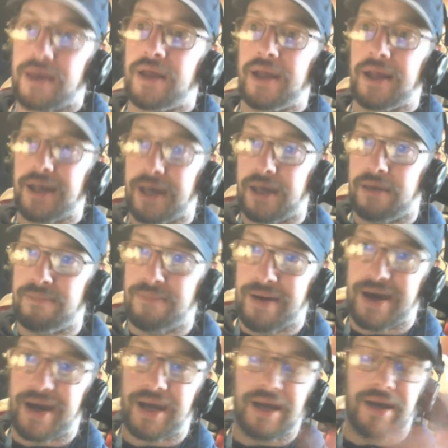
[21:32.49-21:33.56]
came
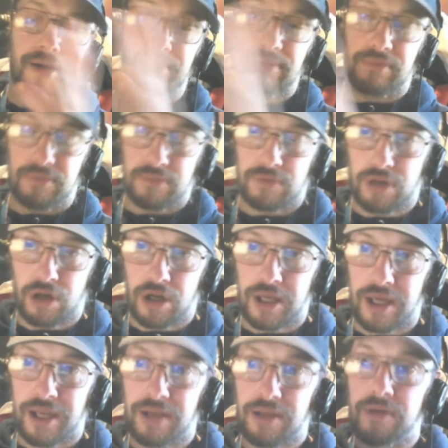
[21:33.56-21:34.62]
back, got
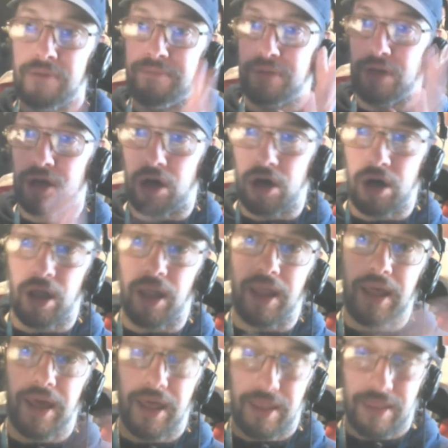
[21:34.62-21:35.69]
in, put it on,
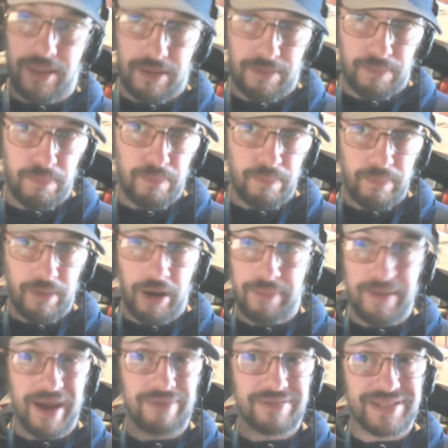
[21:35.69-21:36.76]
and the
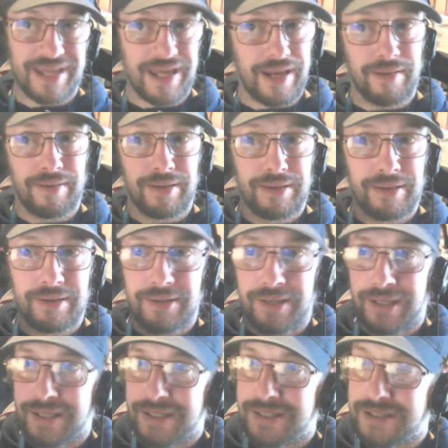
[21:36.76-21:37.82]
iPad was dead.
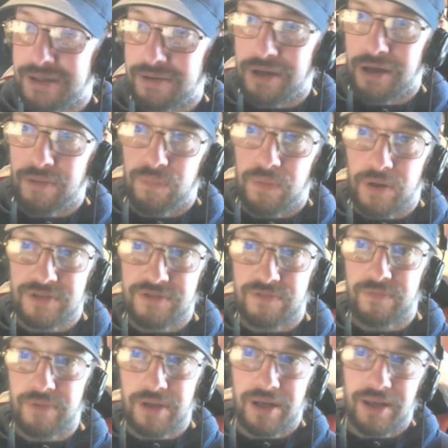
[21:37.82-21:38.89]
So it wasn't
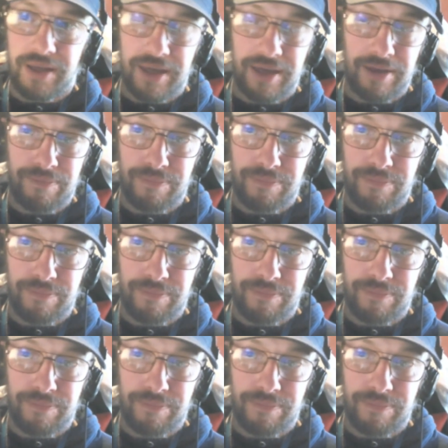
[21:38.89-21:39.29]
really